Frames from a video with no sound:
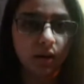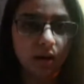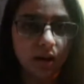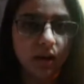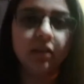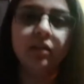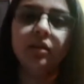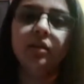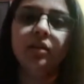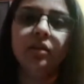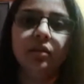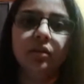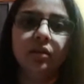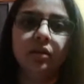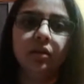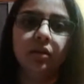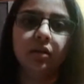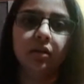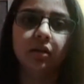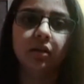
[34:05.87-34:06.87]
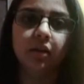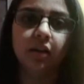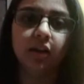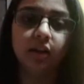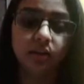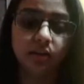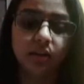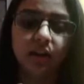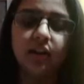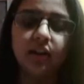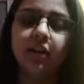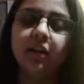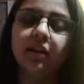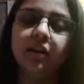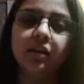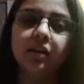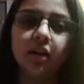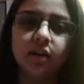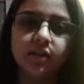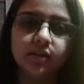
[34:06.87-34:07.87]
in the
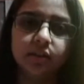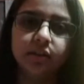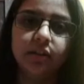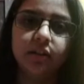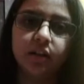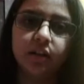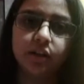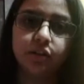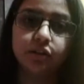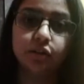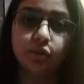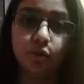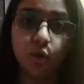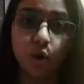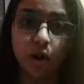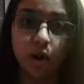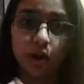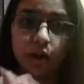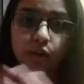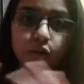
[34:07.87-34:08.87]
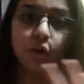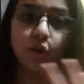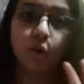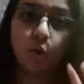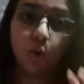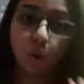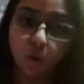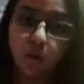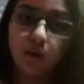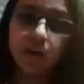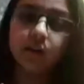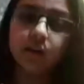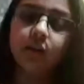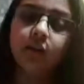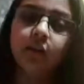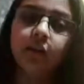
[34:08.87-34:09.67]
ethical consideration in the whole